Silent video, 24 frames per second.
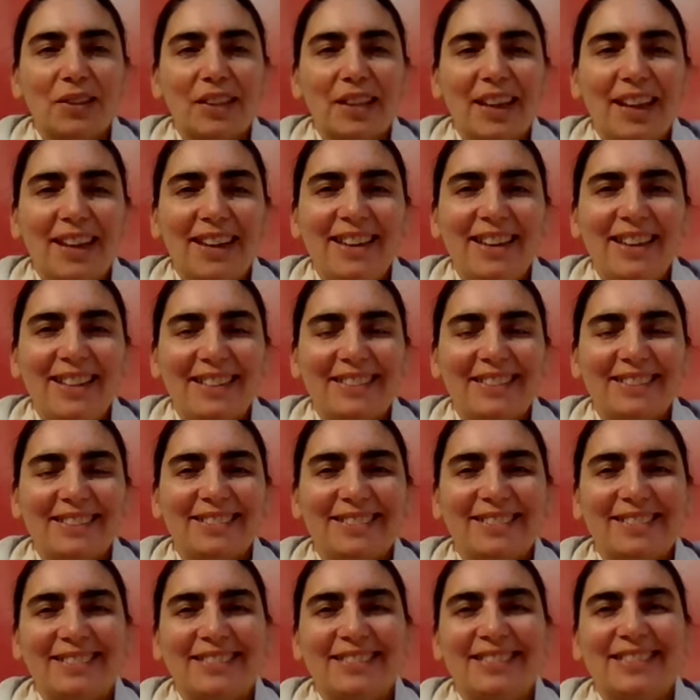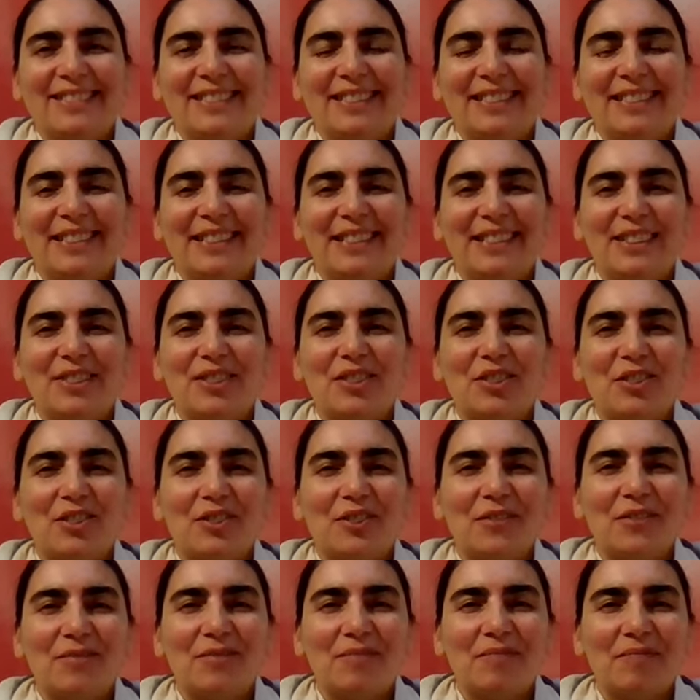Okay,
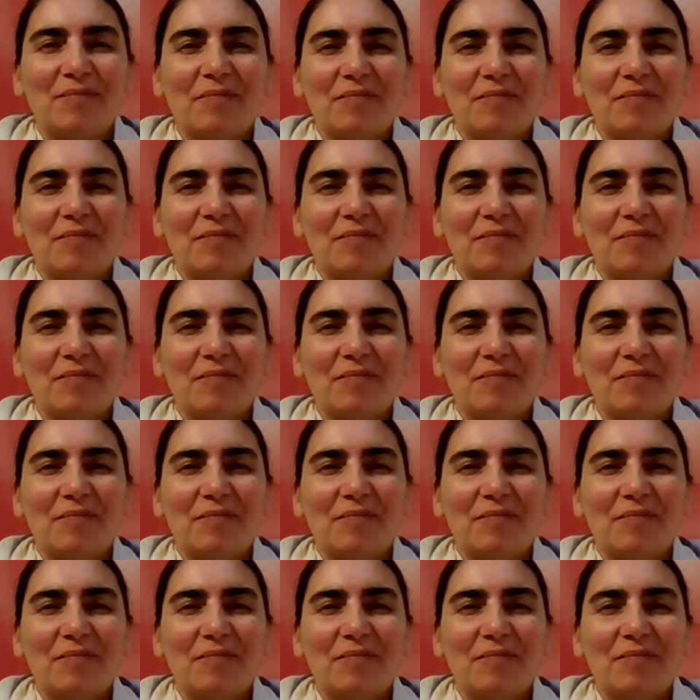so